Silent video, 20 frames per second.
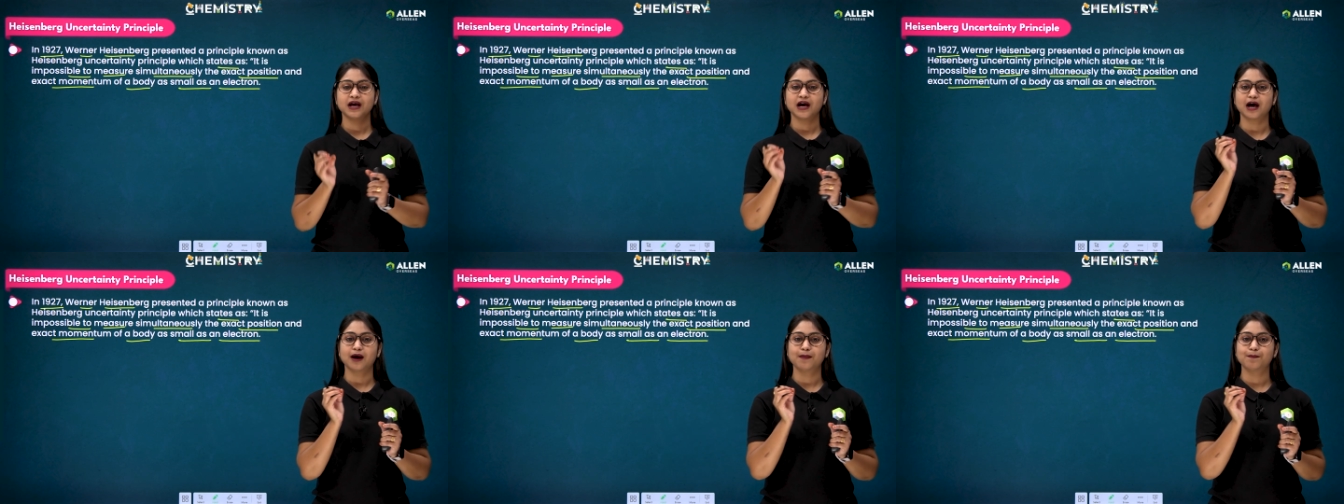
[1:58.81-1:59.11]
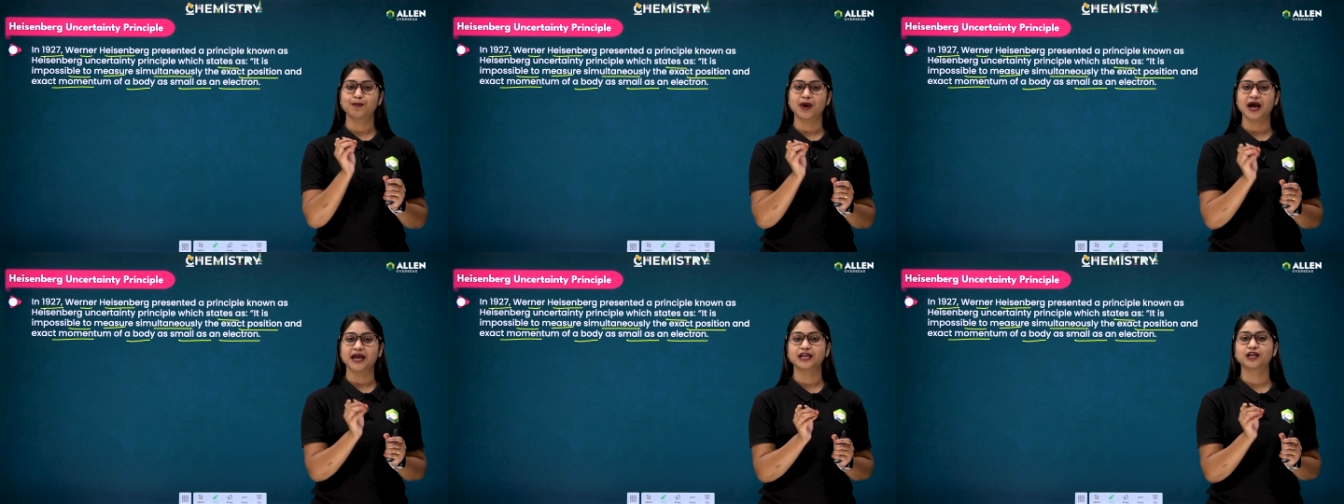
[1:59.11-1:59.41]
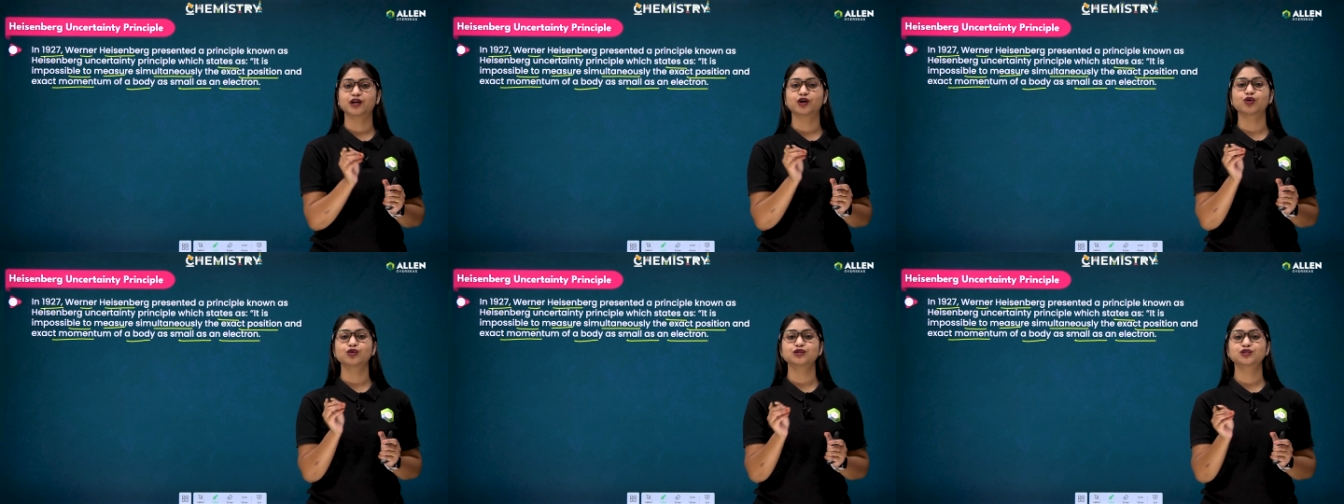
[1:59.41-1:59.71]
a
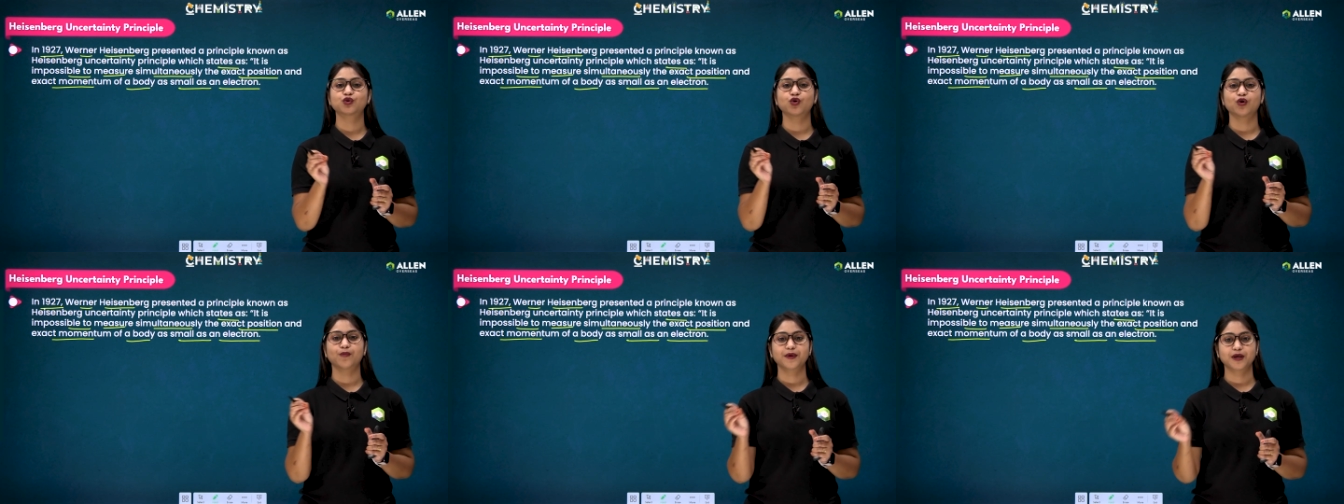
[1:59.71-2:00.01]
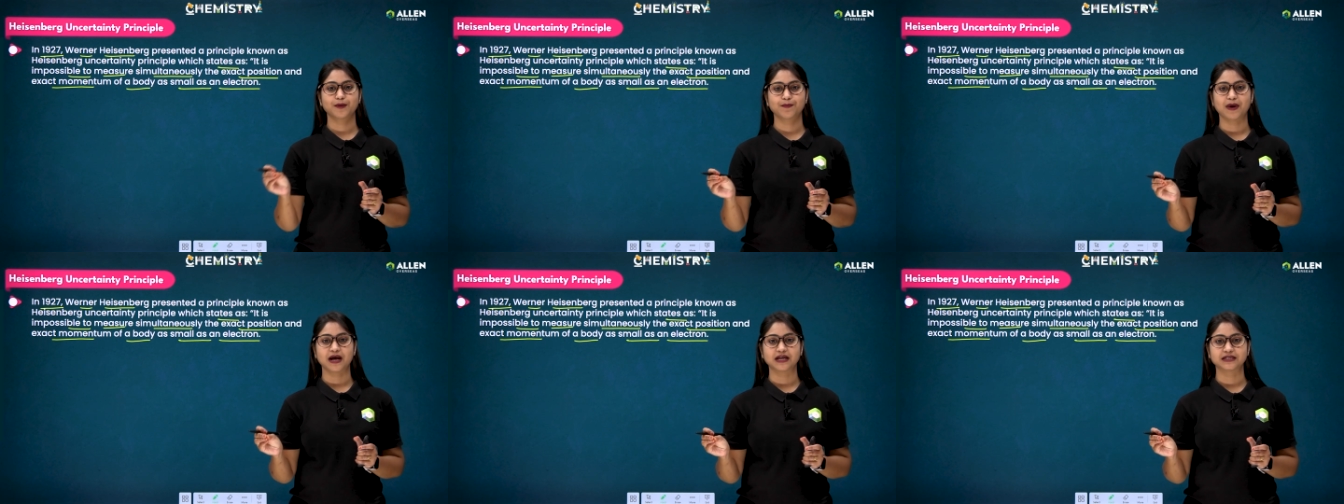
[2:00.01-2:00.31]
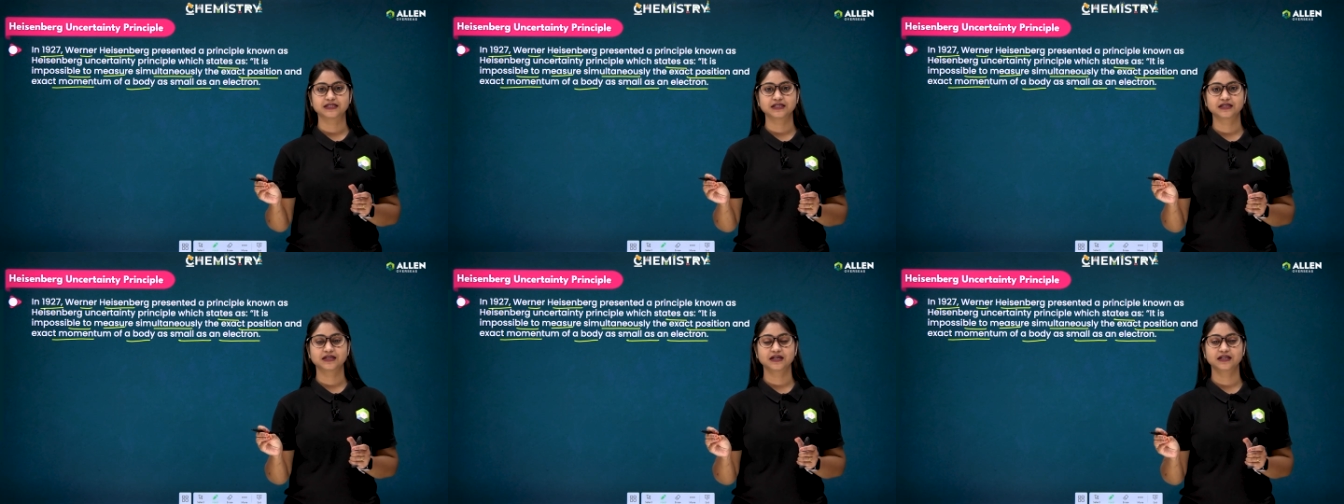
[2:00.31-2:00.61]
microscopic
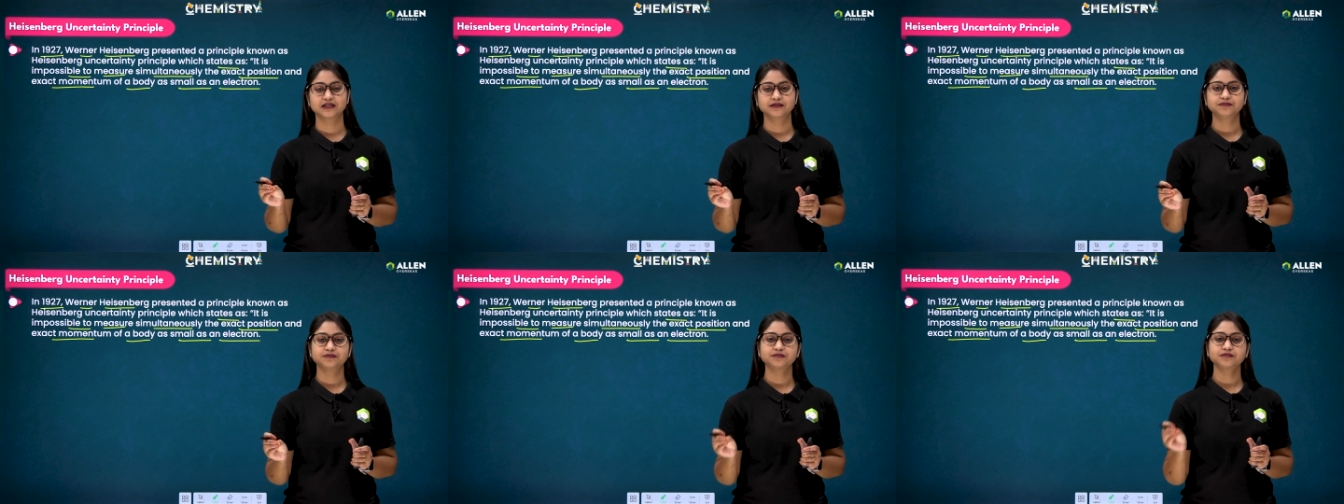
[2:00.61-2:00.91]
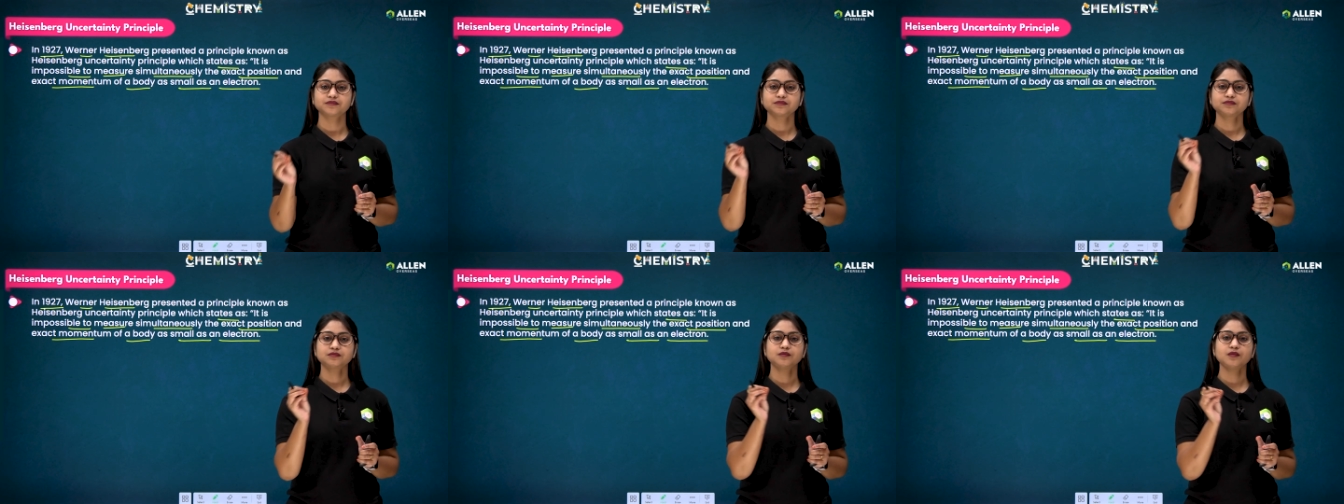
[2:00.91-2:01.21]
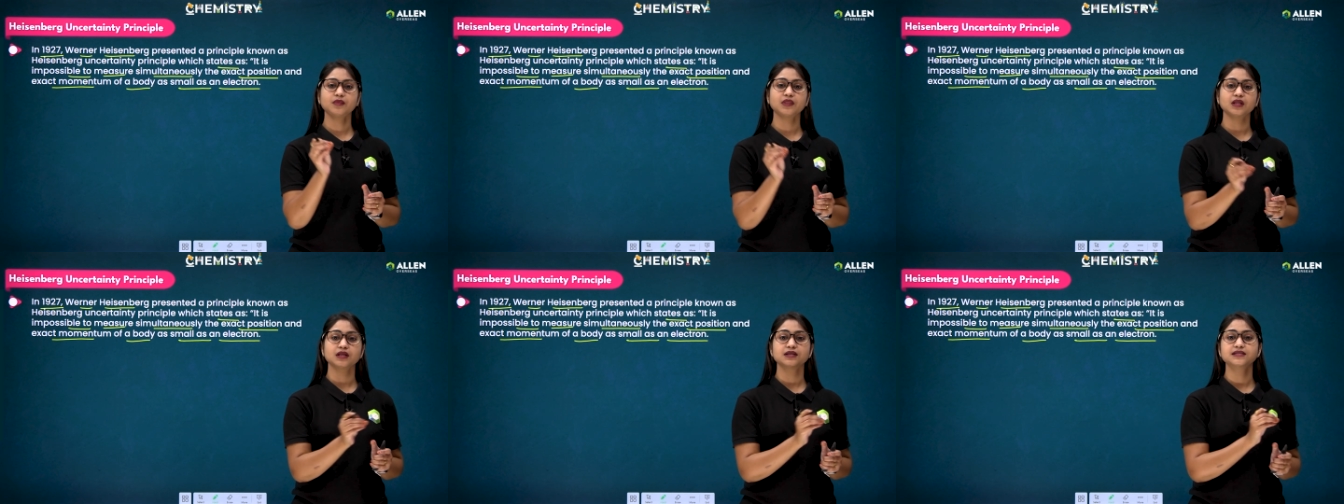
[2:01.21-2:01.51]
particle
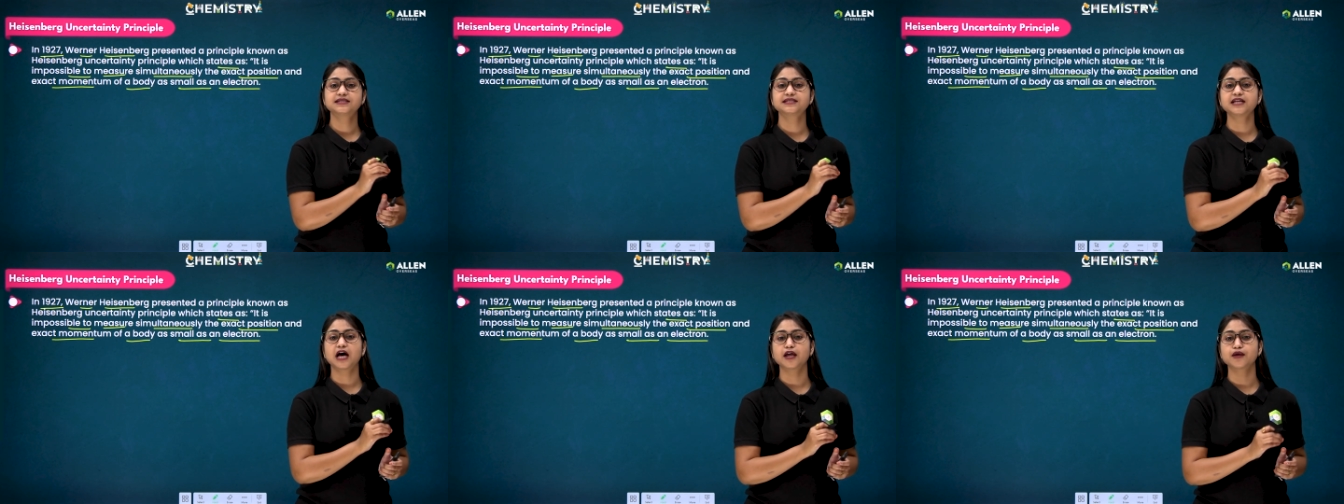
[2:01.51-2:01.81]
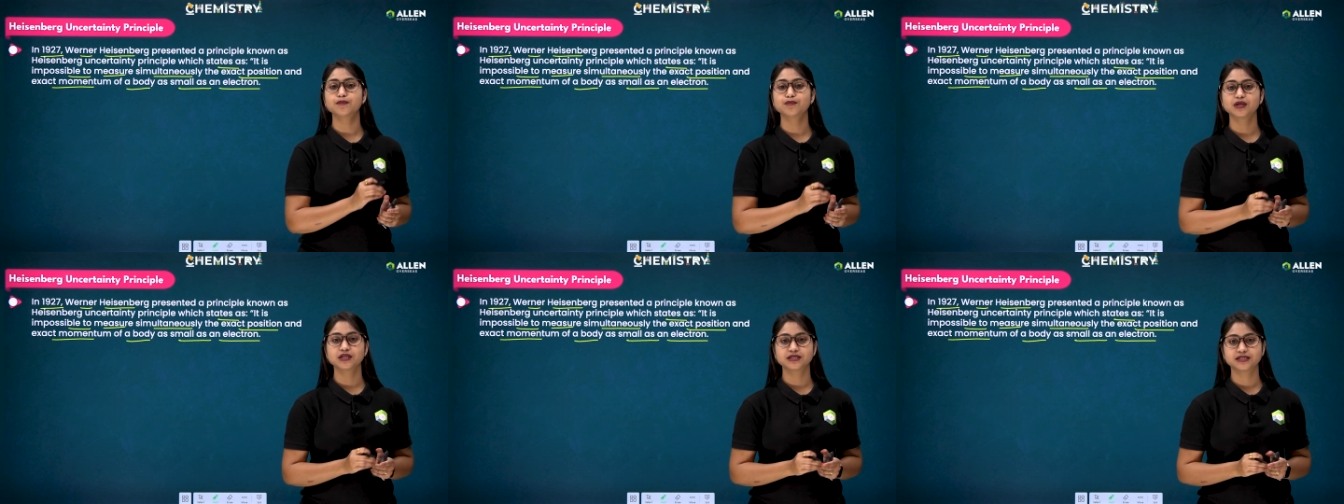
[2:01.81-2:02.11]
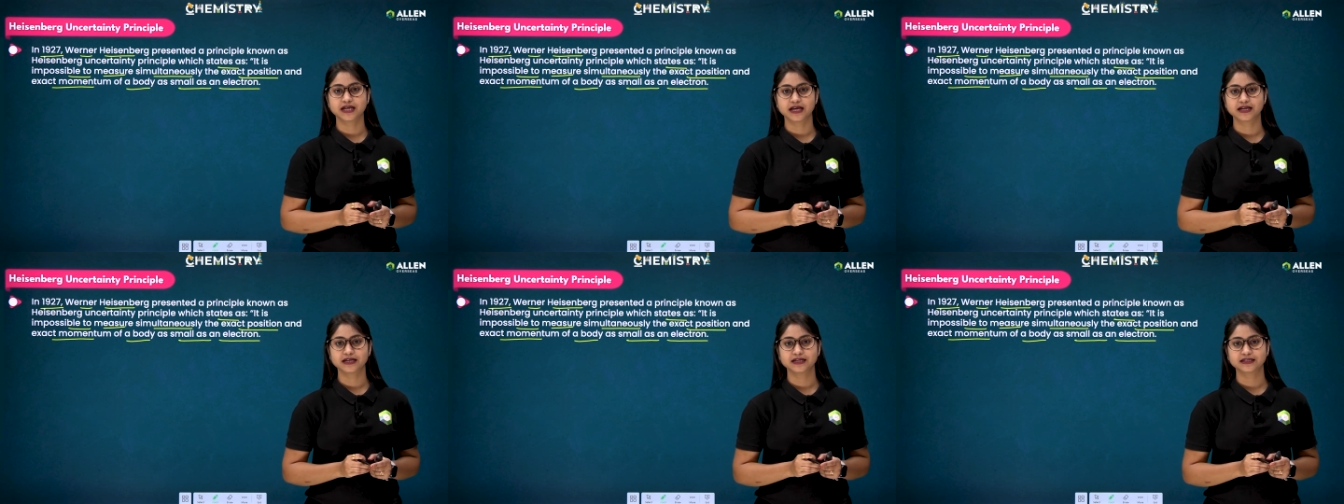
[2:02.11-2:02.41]

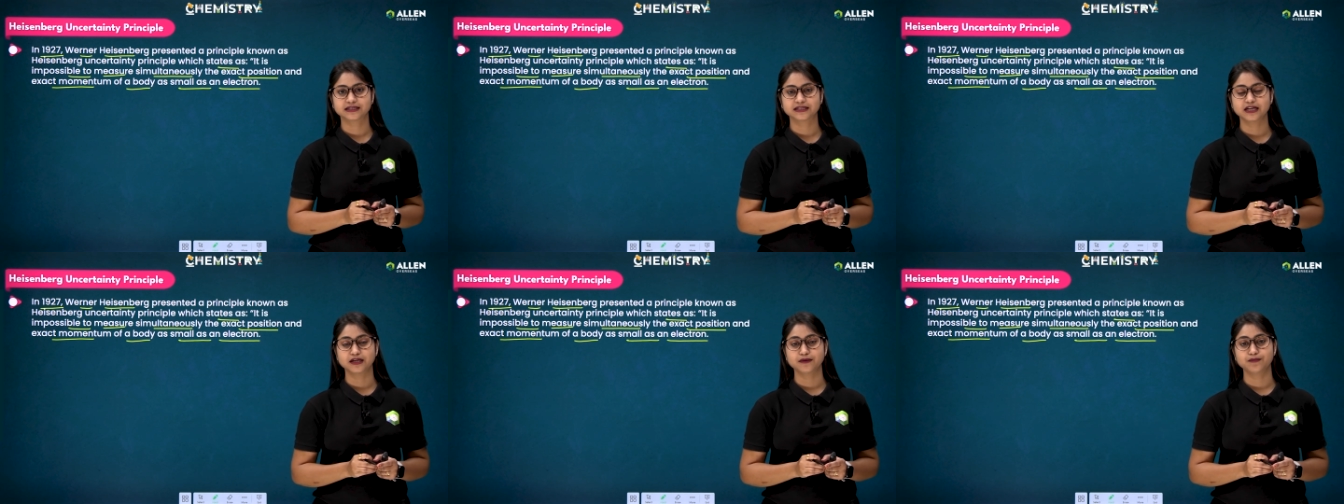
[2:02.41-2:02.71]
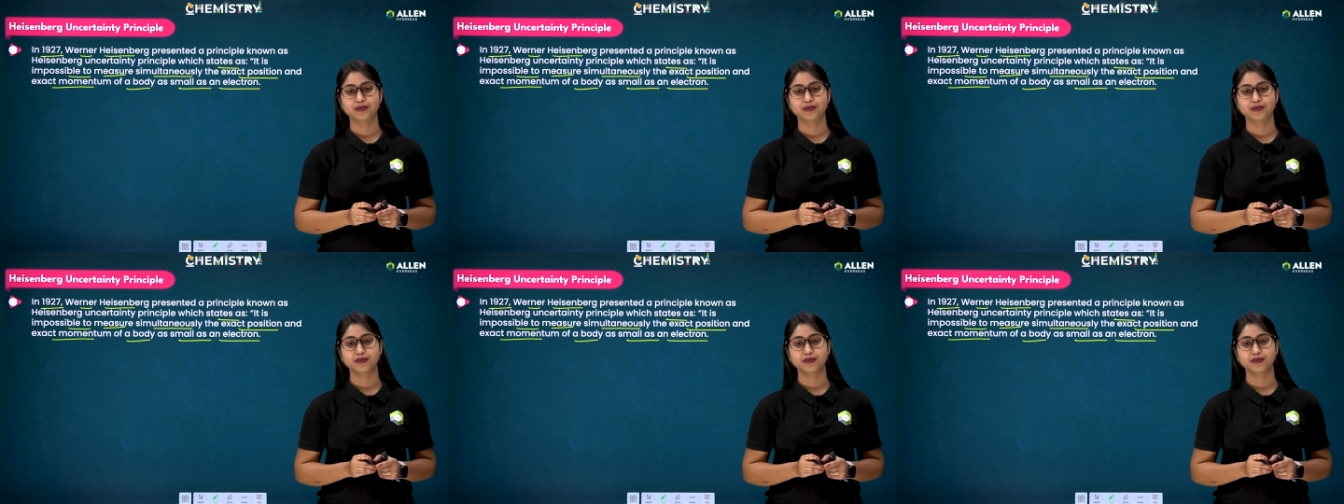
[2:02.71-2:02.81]
simultaneously,